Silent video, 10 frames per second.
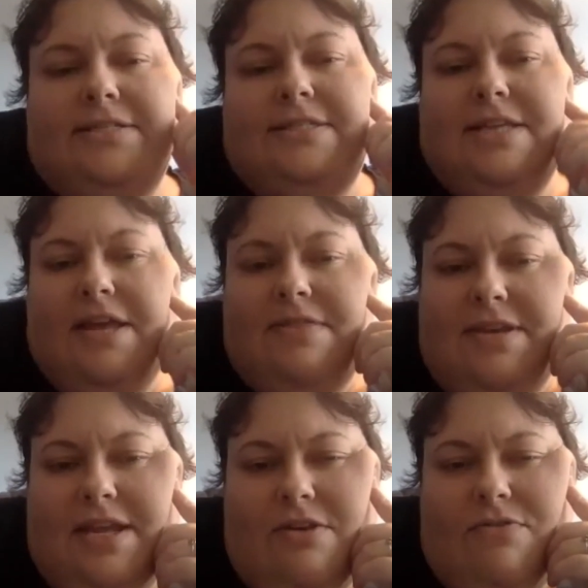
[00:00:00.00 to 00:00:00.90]
state the
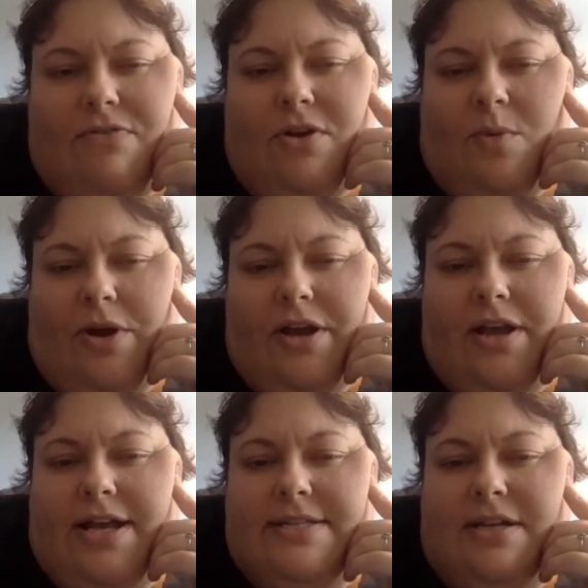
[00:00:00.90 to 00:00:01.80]
need for your work
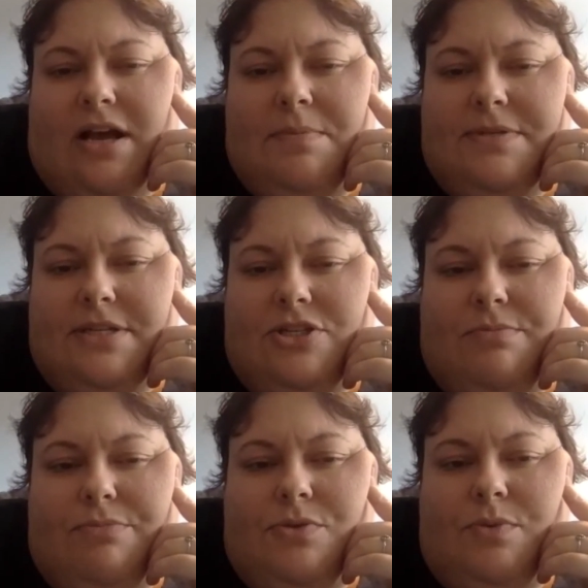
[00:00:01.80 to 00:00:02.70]
as an opposition
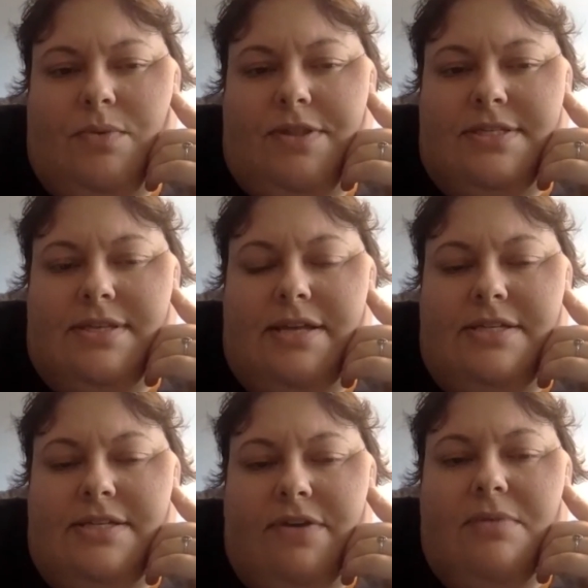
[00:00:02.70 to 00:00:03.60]
between what the
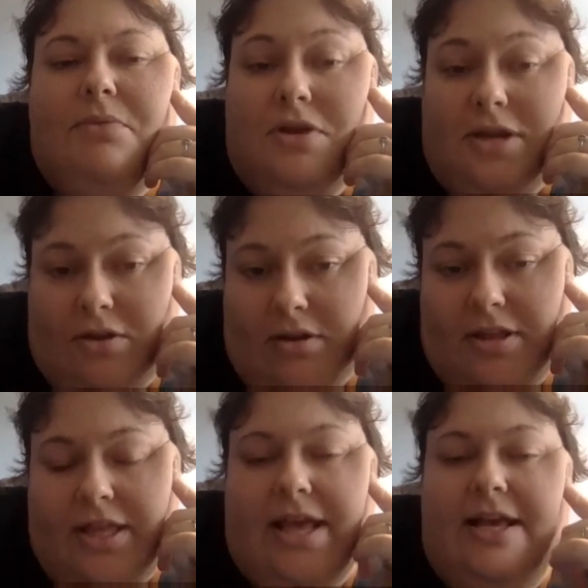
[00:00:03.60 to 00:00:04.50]
scientific community
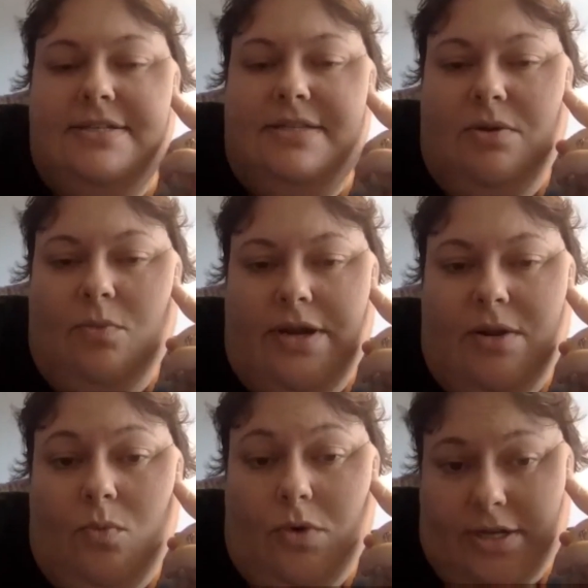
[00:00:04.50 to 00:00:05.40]
currently has and what it
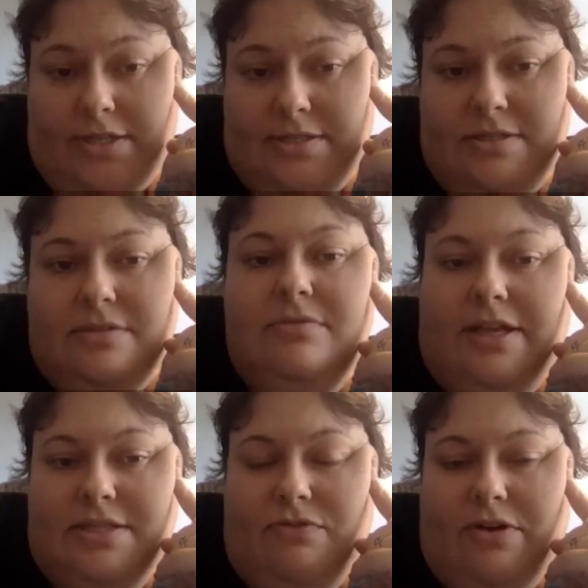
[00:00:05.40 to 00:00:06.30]
wants.
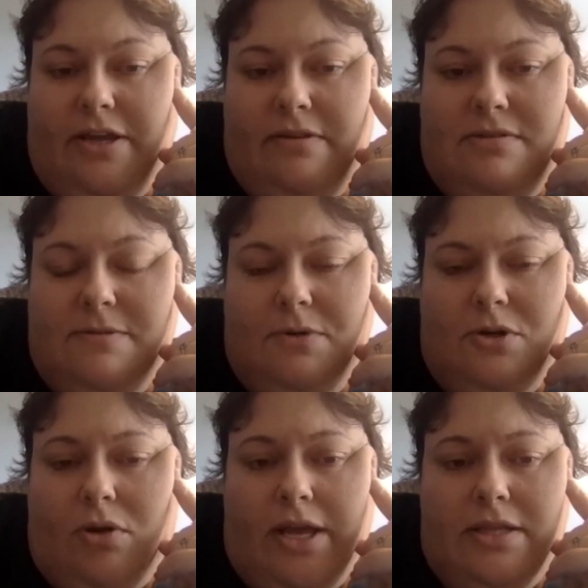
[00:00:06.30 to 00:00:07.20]
That's very similar to
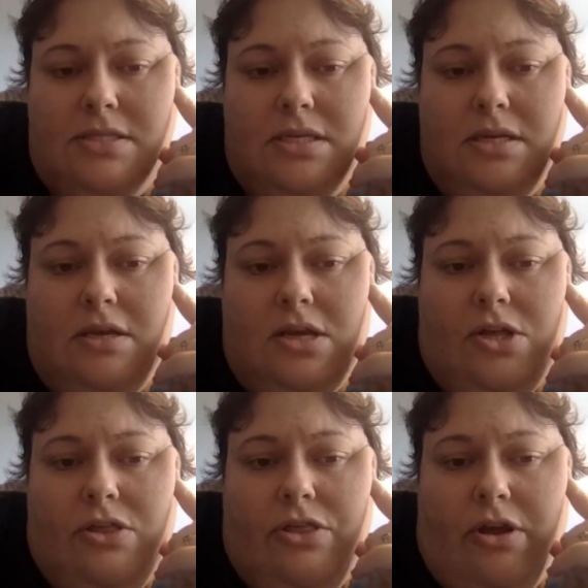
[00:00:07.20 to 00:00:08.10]
grants.
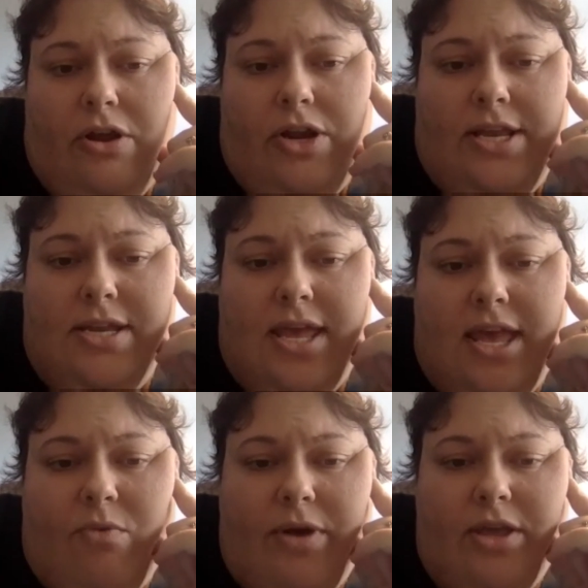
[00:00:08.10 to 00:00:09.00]
Third,
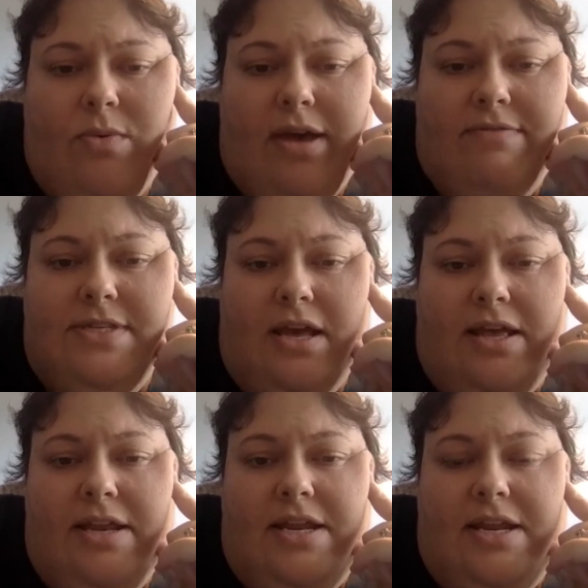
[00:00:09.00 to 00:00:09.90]
indicate what you have done
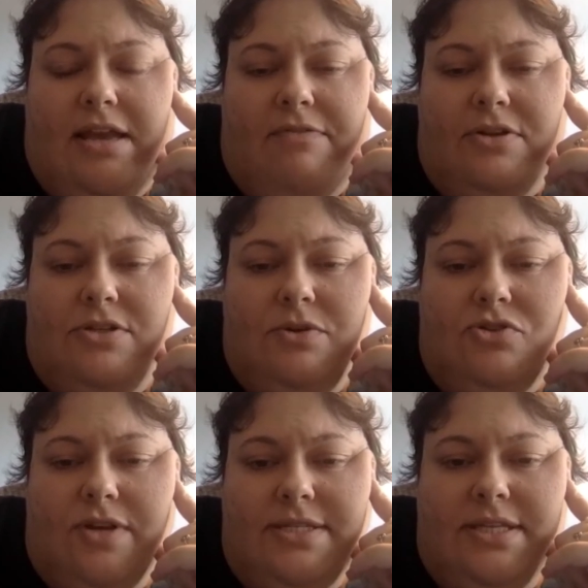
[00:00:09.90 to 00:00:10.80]
in an effort to
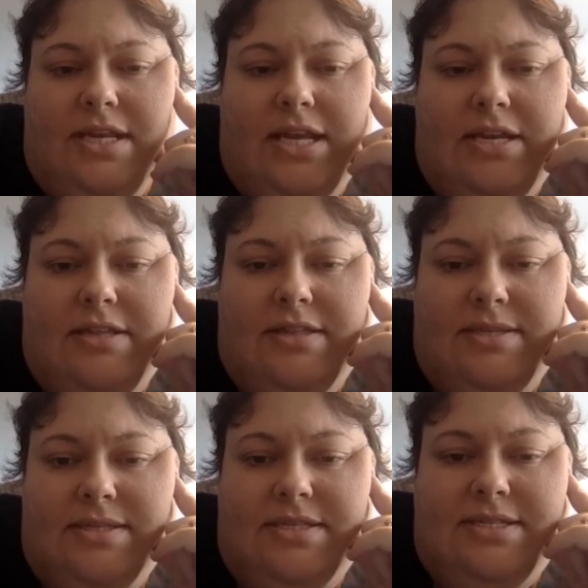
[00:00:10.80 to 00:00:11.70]
address the need. This
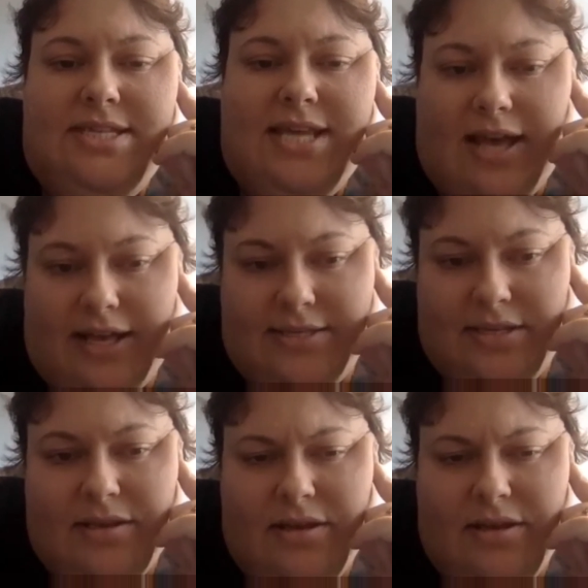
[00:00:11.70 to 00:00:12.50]
is the task.